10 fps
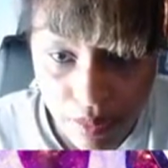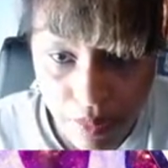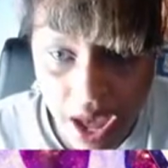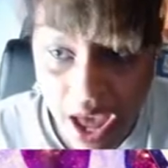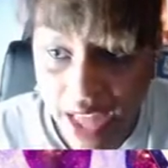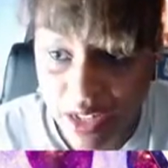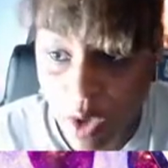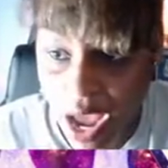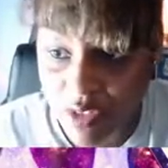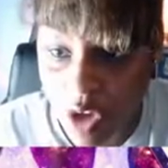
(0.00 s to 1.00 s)
Huh? Do
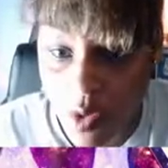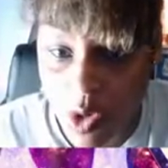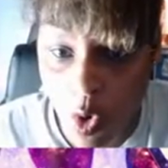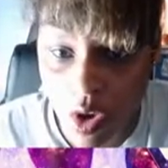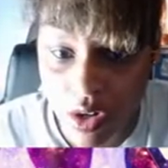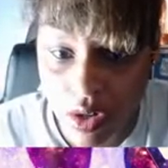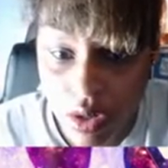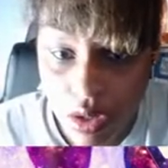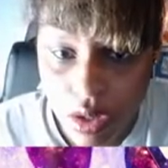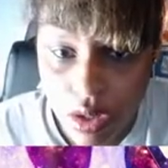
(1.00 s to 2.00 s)
I have to go
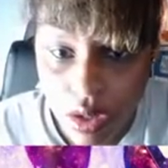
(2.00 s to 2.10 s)
in